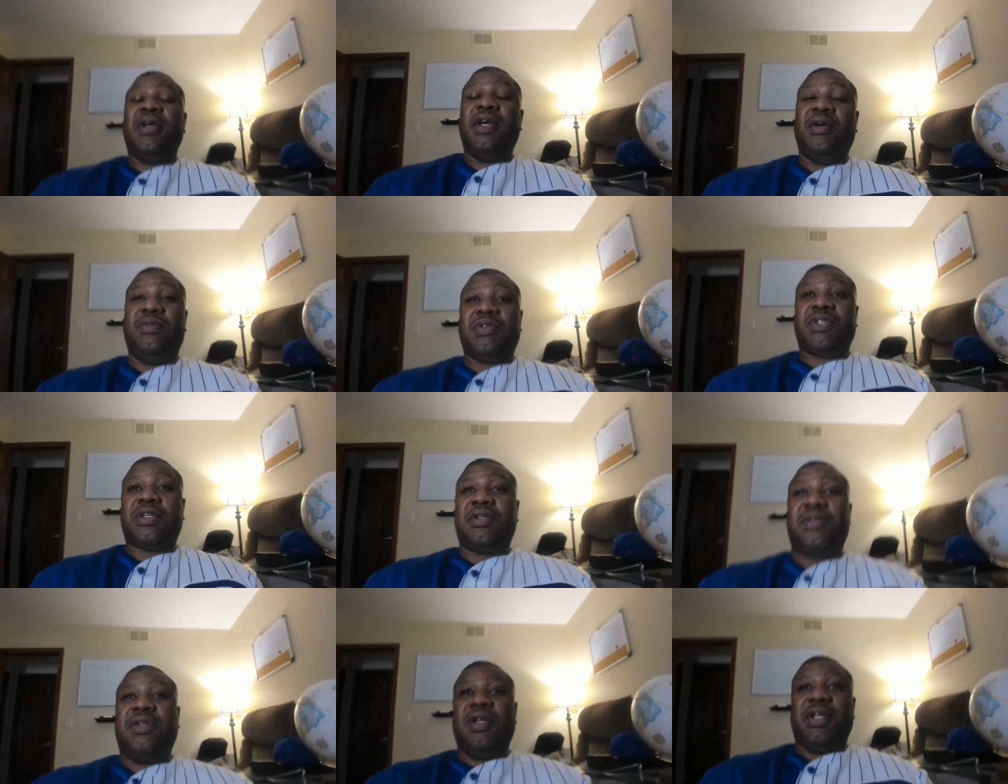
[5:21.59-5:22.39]
It
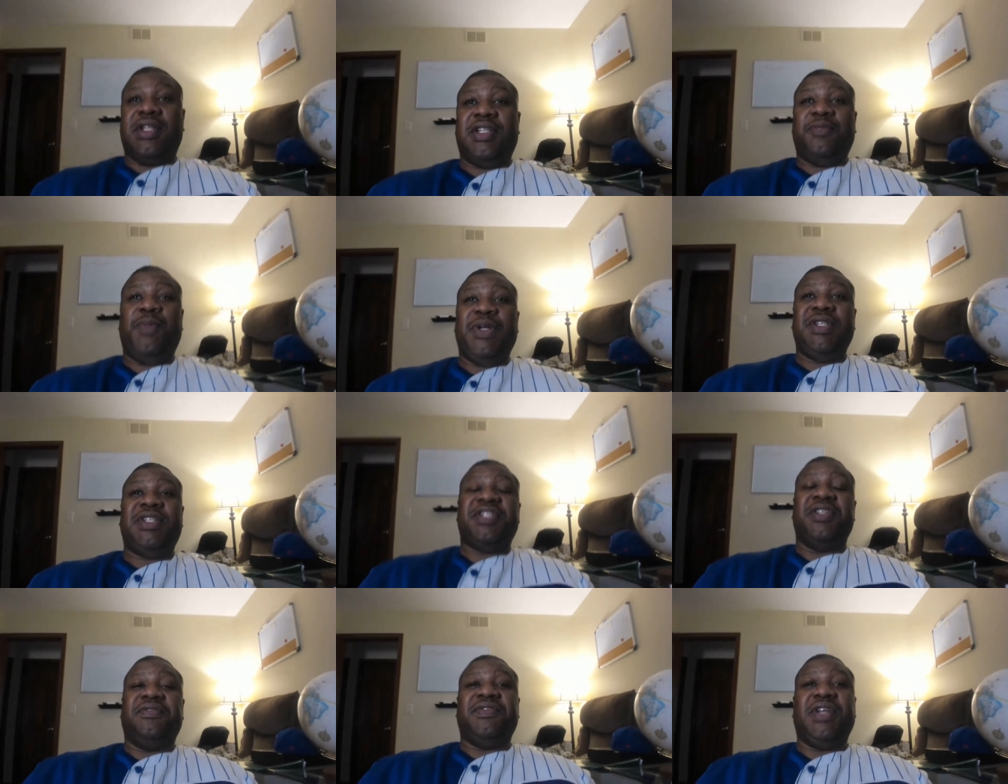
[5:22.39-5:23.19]
was
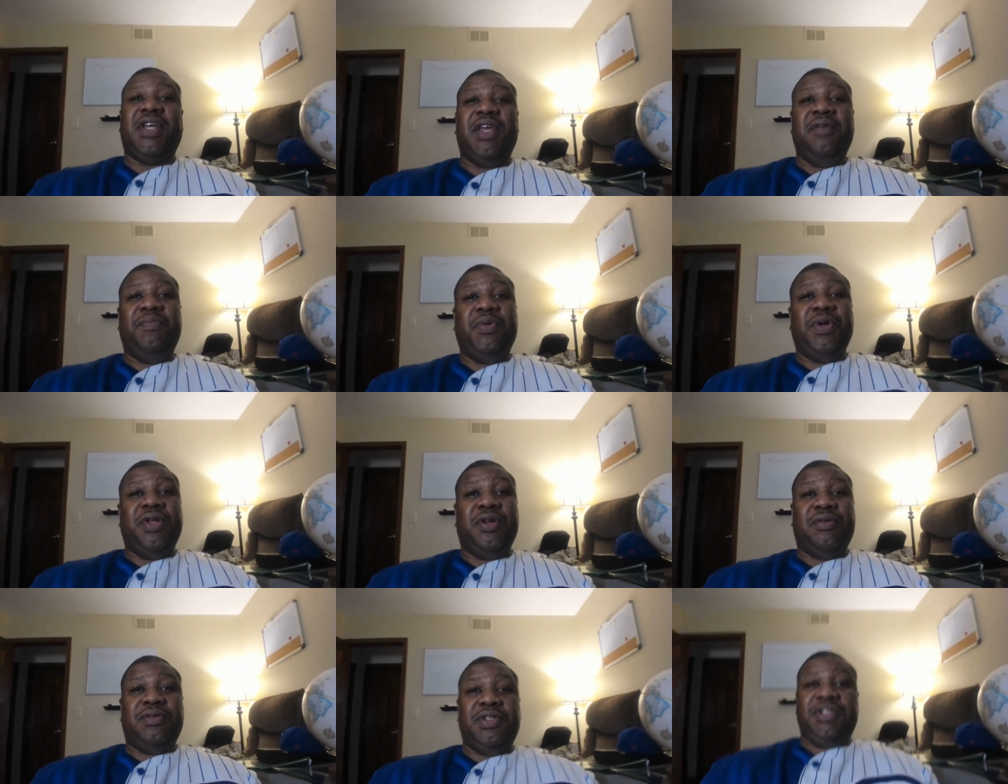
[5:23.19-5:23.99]
expensive to keep
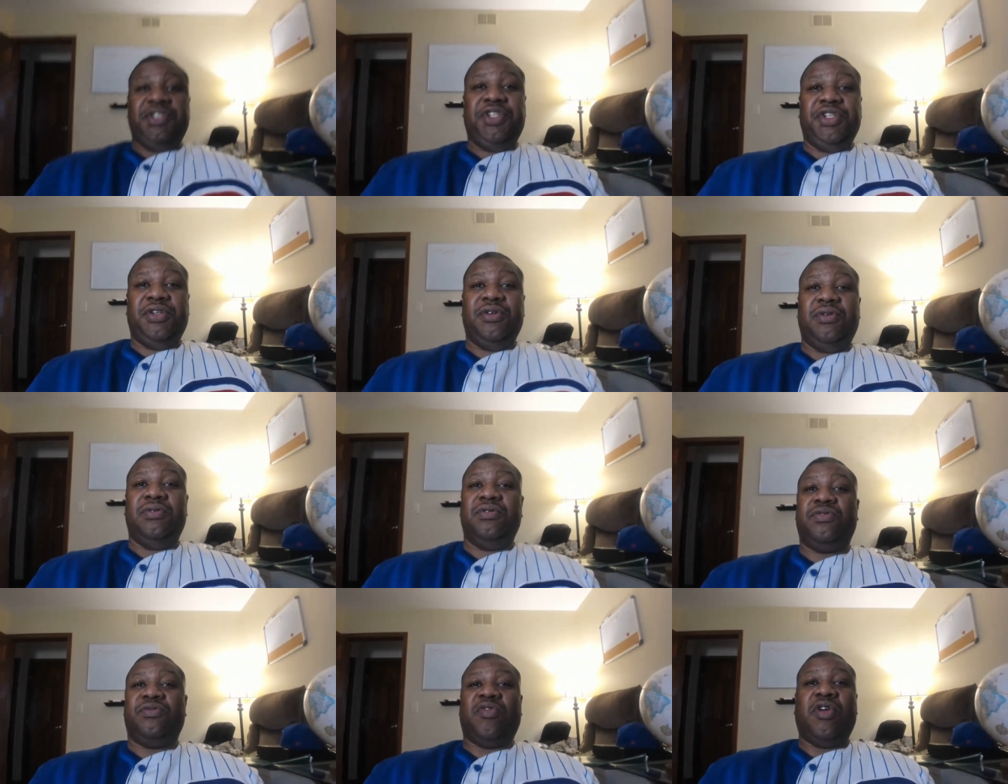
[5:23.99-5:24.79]
putting on these
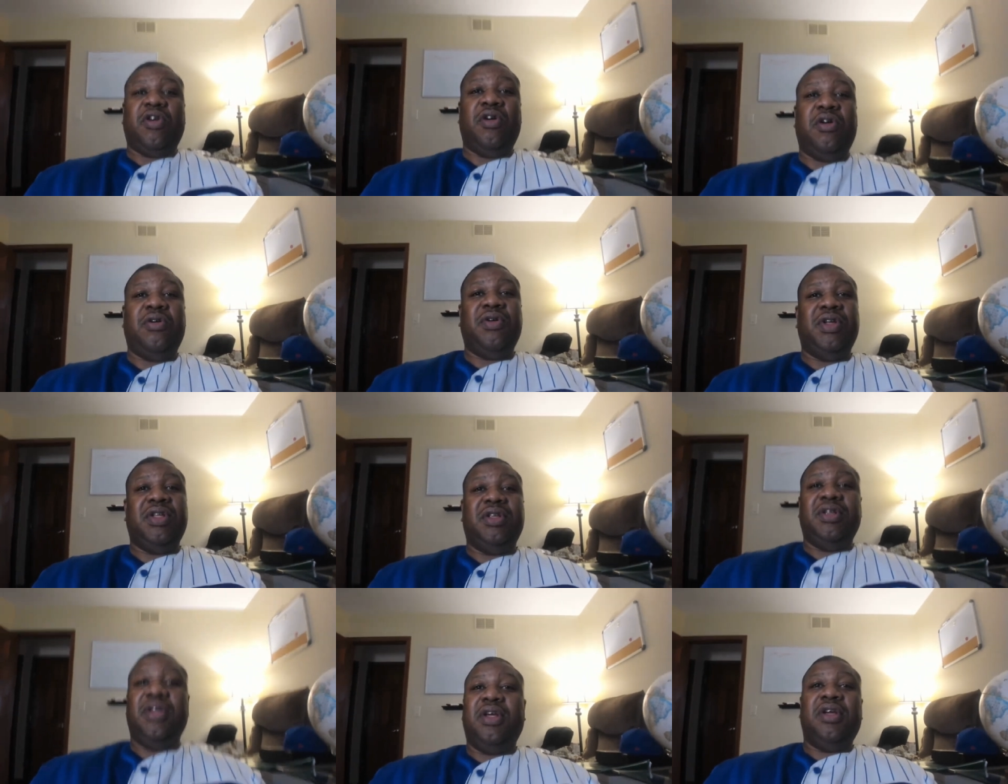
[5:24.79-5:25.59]
shows raw
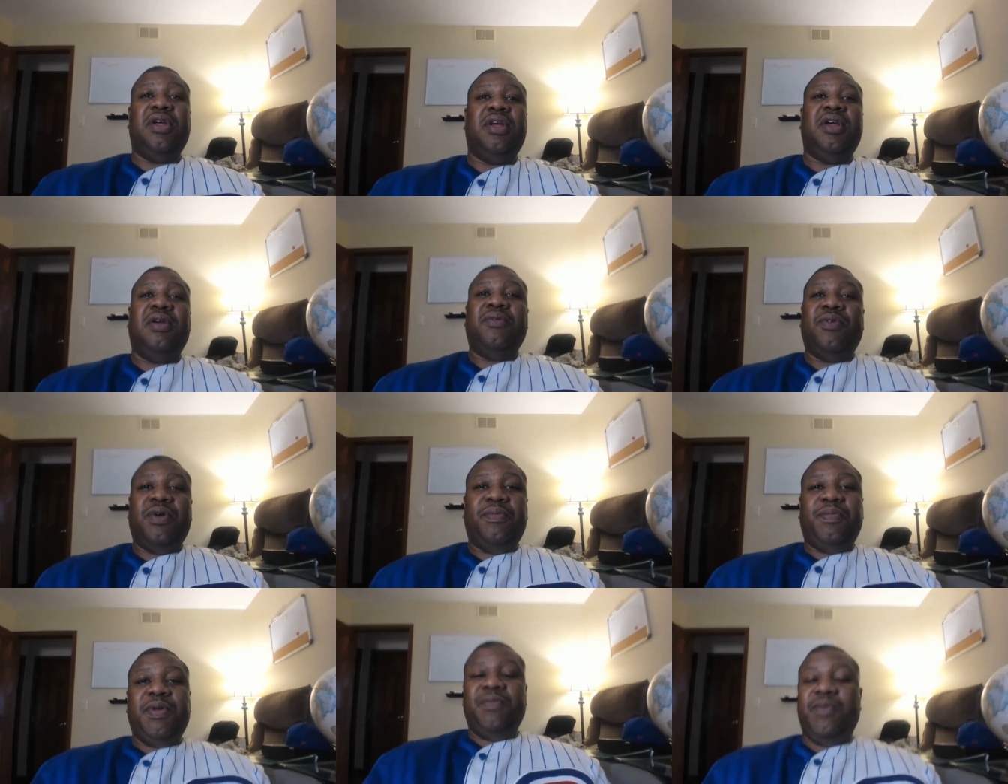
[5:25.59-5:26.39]
and
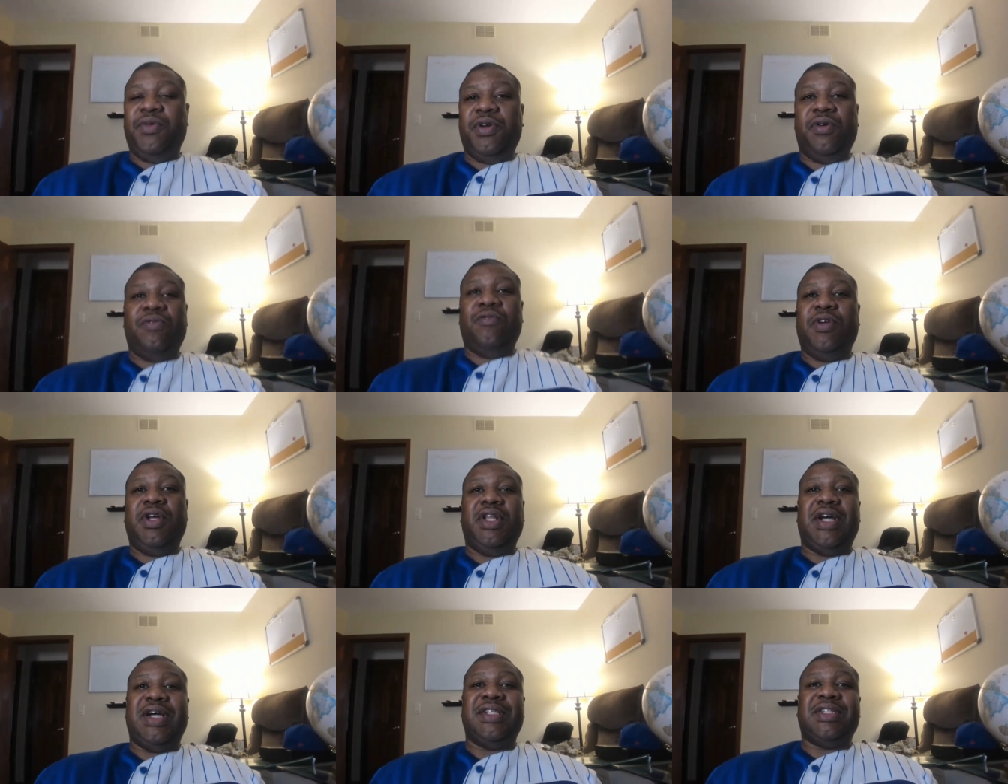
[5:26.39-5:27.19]
what people don't
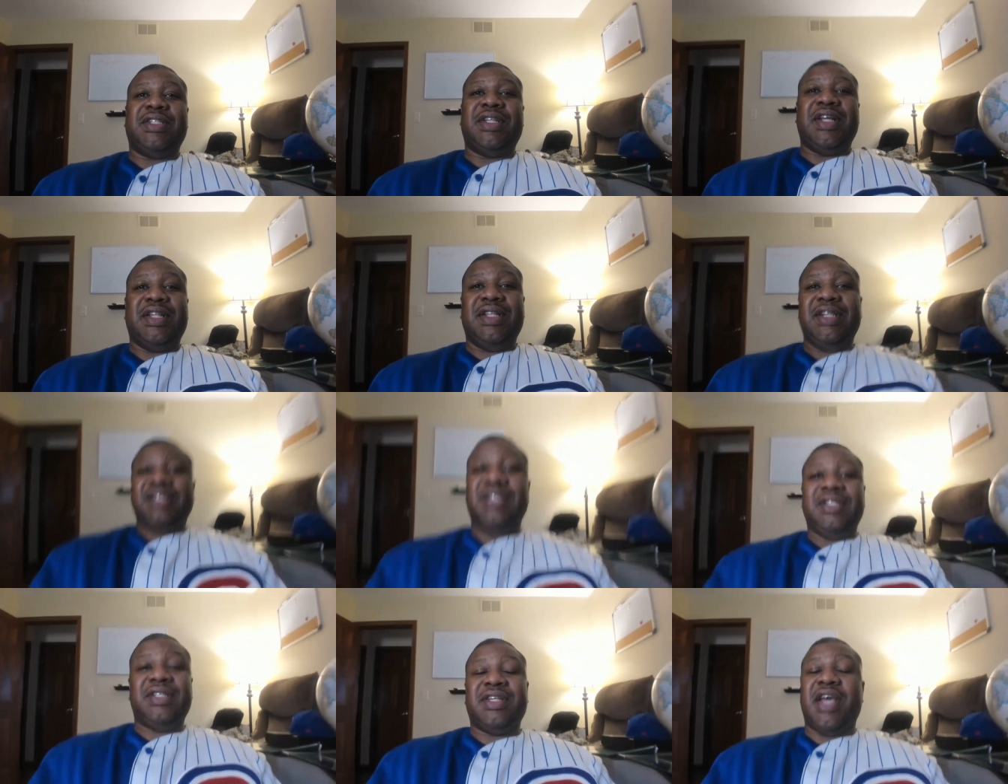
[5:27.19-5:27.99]
realize is that
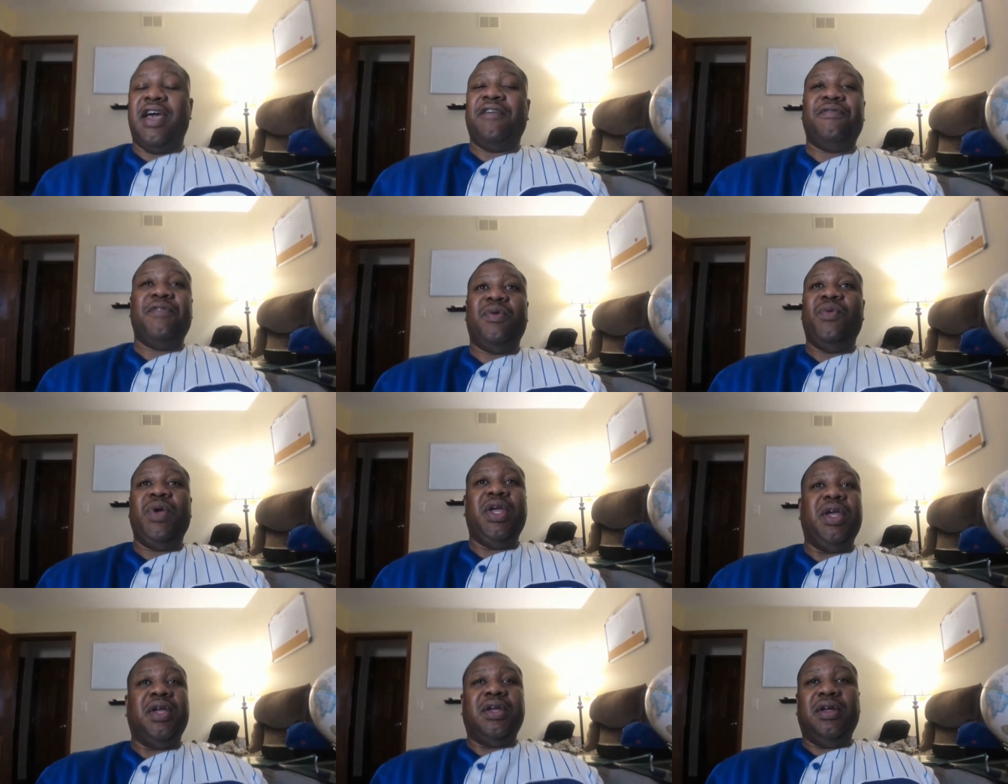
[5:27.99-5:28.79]
this is every
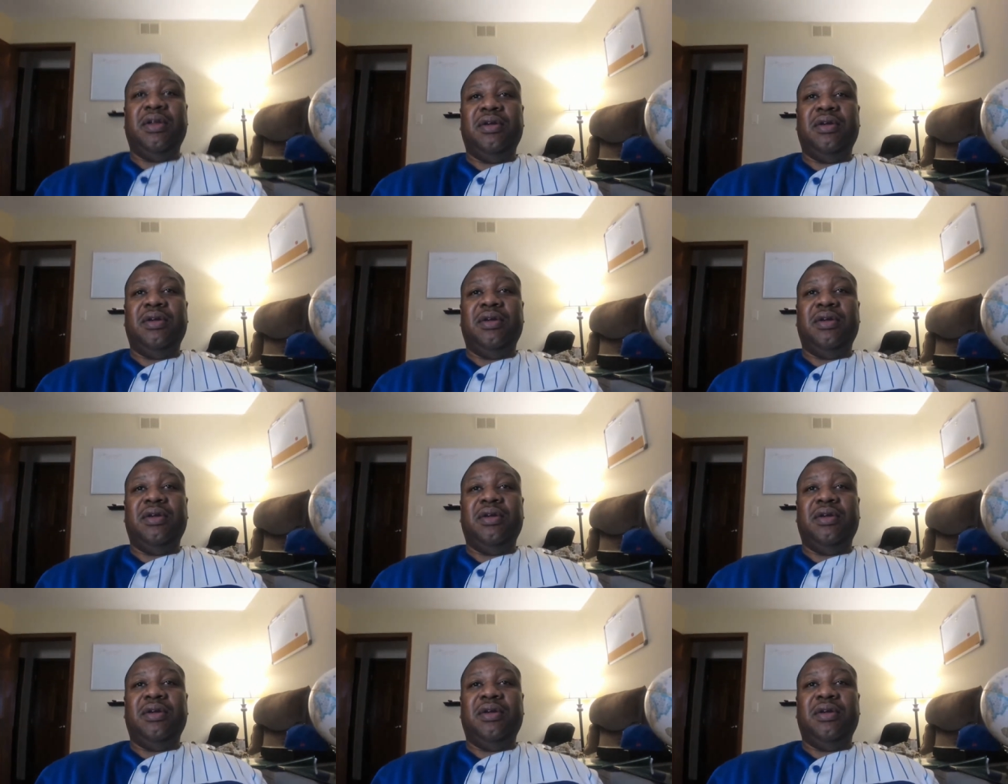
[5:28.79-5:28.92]
week.